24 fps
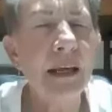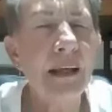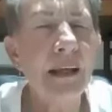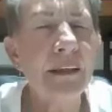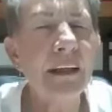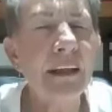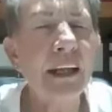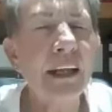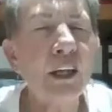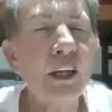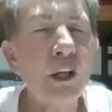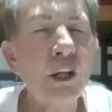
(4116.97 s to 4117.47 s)

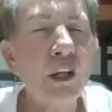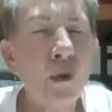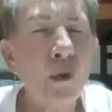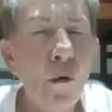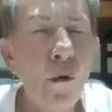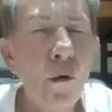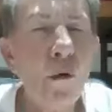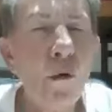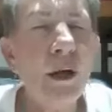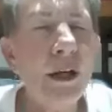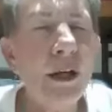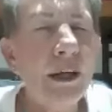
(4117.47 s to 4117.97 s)
that
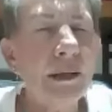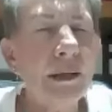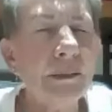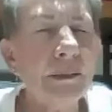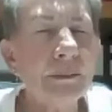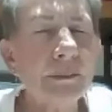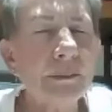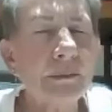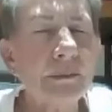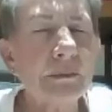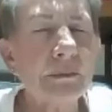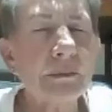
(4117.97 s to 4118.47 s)
your
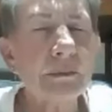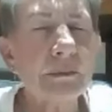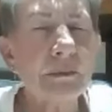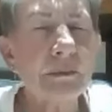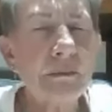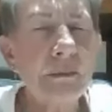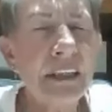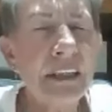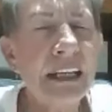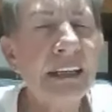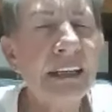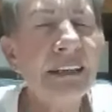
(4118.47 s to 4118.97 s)

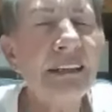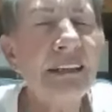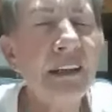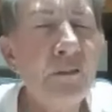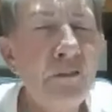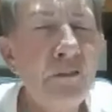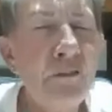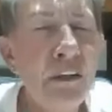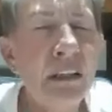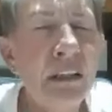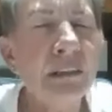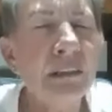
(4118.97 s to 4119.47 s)

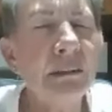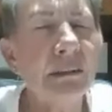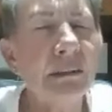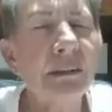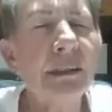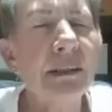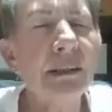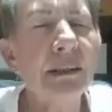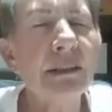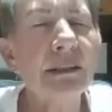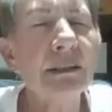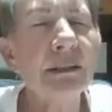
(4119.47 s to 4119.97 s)

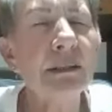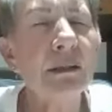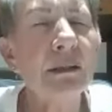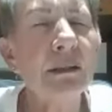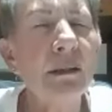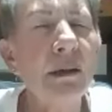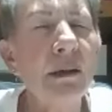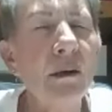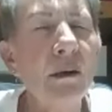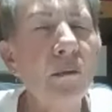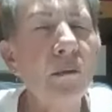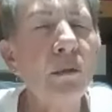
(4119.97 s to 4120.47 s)
difficulties
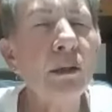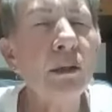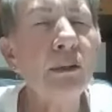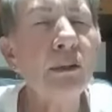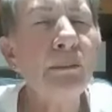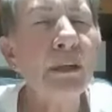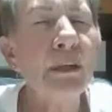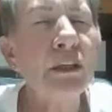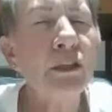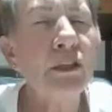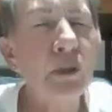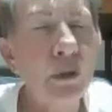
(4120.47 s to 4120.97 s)
will
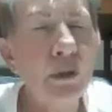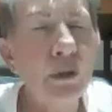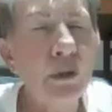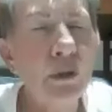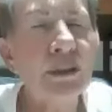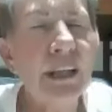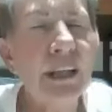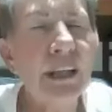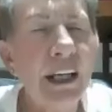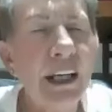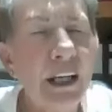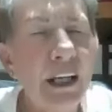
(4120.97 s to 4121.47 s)
be
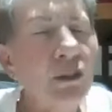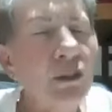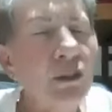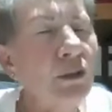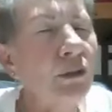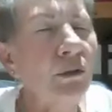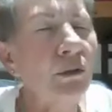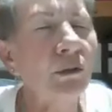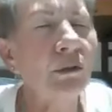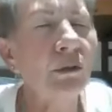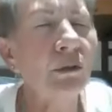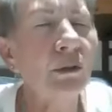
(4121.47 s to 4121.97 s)
turned
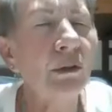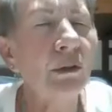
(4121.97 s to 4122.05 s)
into